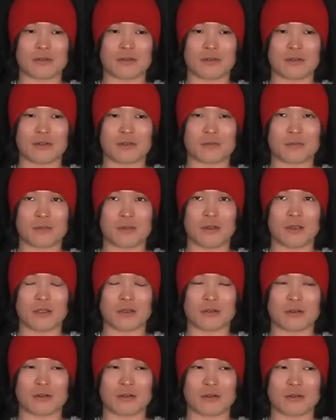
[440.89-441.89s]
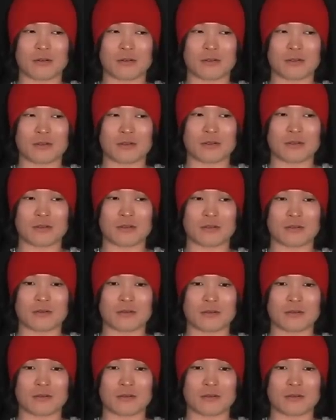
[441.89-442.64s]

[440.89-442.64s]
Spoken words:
explain because